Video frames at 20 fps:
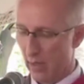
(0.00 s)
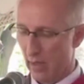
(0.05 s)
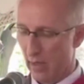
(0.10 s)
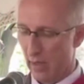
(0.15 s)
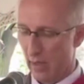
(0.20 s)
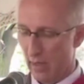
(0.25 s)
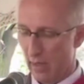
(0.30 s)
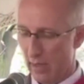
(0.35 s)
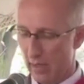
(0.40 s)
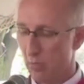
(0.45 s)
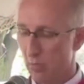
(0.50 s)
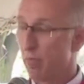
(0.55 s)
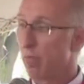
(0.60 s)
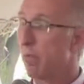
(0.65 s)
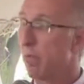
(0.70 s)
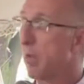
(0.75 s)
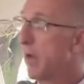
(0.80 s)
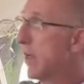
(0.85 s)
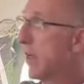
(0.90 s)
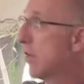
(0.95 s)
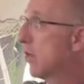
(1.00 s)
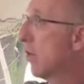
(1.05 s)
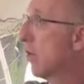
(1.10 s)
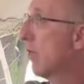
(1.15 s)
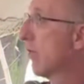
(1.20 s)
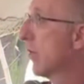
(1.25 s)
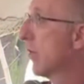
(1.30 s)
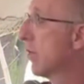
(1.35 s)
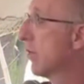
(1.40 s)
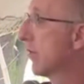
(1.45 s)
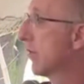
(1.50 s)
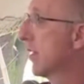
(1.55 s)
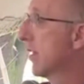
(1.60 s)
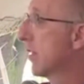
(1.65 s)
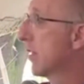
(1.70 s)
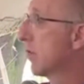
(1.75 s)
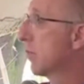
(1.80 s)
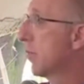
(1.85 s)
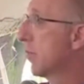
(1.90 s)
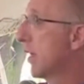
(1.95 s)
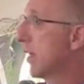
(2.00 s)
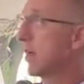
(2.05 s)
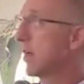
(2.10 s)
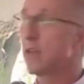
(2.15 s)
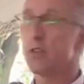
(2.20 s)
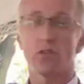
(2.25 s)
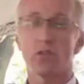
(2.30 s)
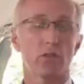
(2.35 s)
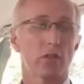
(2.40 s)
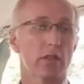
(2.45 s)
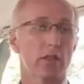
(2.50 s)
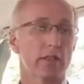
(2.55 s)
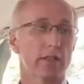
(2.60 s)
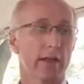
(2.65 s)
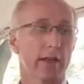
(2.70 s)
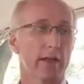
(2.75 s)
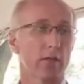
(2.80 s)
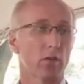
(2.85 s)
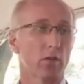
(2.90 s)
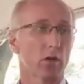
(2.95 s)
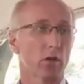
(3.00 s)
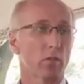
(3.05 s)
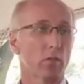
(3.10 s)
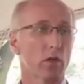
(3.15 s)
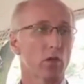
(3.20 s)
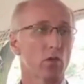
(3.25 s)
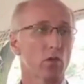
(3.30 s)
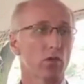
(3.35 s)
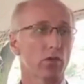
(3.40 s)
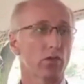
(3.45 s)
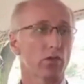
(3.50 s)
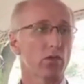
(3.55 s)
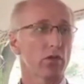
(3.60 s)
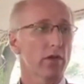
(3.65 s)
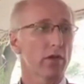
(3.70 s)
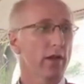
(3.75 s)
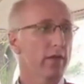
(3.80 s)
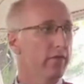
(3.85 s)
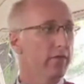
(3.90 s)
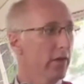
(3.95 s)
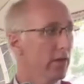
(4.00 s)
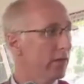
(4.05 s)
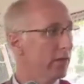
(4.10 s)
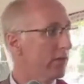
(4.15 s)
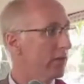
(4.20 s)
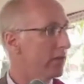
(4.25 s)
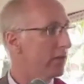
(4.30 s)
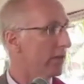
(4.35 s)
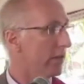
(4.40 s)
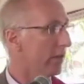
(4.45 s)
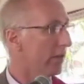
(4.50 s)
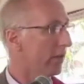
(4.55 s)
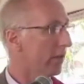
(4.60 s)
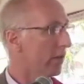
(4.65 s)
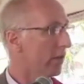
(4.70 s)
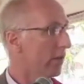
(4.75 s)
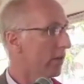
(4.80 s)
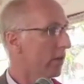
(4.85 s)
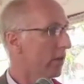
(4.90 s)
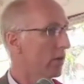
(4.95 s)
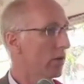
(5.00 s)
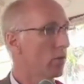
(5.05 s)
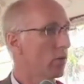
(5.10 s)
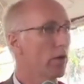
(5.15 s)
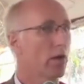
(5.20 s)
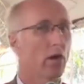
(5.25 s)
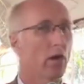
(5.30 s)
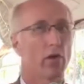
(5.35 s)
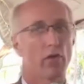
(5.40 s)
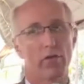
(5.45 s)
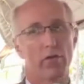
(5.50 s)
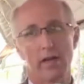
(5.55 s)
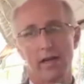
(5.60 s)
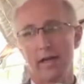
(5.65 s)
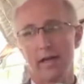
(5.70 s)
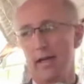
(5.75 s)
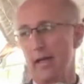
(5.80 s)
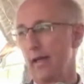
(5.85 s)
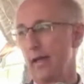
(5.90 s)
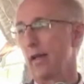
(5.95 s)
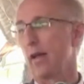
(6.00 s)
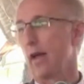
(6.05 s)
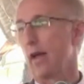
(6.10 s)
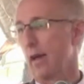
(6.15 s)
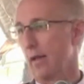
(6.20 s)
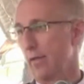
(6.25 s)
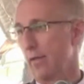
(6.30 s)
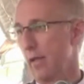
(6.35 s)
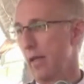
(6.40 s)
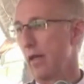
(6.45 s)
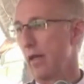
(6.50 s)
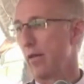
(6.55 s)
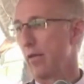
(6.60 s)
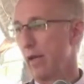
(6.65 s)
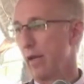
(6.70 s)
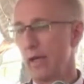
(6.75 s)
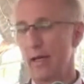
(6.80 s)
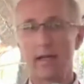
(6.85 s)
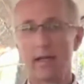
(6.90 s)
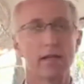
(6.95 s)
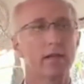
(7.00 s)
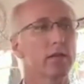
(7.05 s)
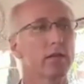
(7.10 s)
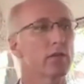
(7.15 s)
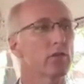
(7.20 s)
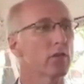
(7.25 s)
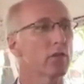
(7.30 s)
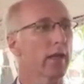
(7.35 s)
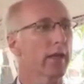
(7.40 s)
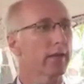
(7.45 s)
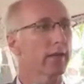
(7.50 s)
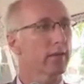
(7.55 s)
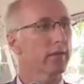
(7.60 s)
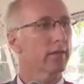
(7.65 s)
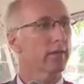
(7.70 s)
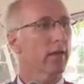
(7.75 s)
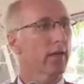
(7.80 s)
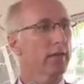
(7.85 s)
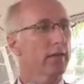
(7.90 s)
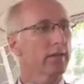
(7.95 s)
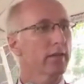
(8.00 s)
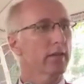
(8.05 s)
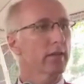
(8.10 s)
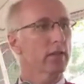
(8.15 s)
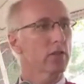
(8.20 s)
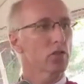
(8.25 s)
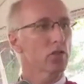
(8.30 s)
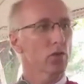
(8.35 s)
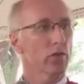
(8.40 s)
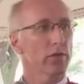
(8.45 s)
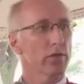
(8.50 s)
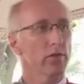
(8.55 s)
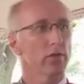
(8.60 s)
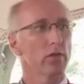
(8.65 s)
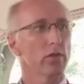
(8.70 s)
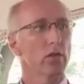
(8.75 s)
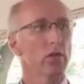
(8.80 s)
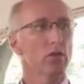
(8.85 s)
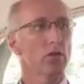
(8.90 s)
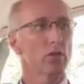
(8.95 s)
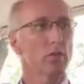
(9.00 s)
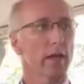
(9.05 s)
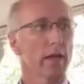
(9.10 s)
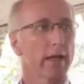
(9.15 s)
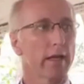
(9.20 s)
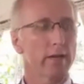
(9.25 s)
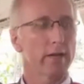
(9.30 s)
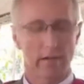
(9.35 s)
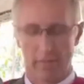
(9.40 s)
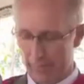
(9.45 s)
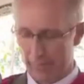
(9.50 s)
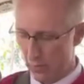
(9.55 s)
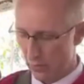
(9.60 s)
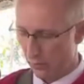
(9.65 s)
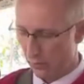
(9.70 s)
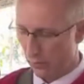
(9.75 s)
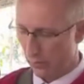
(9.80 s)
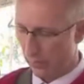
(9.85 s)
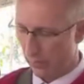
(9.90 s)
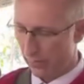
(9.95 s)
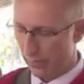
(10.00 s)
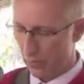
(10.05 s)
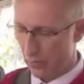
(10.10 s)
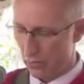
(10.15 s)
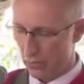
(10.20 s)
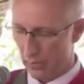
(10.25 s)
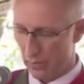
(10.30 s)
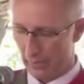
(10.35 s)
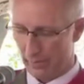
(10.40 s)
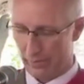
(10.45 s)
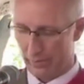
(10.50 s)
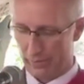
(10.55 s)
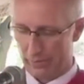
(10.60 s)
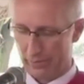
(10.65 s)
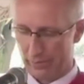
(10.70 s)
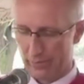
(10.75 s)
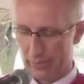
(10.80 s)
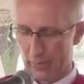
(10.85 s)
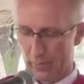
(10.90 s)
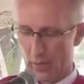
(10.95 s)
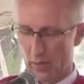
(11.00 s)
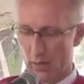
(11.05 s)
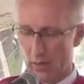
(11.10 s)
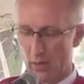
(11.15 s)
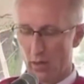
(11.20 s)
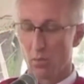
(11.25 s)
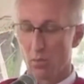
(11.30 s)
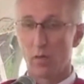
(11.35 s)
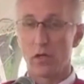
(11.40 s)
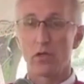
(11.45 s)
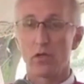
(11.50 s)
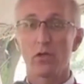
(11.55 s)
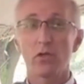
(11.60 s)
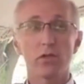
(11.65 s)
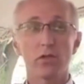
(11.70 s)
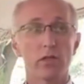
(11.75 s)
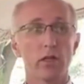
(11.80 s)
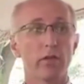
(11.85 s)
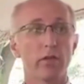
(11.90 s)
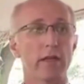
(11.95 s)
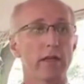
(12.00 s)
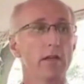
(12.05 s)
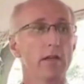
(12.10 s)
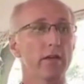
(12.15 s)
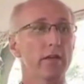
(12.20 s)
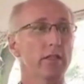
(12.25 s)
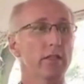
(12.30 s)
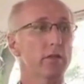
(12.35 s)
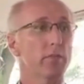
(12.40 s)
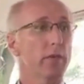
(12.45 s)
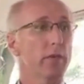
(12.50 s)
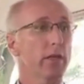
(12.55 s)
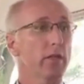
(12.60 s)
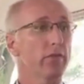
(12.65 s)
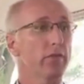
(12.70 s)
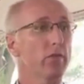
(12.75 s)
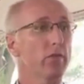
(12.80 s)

and bring your views and experience to the table. Because through diversity, we are really, I think, really exercising a choice to make a difference for the future. But do so in a respectful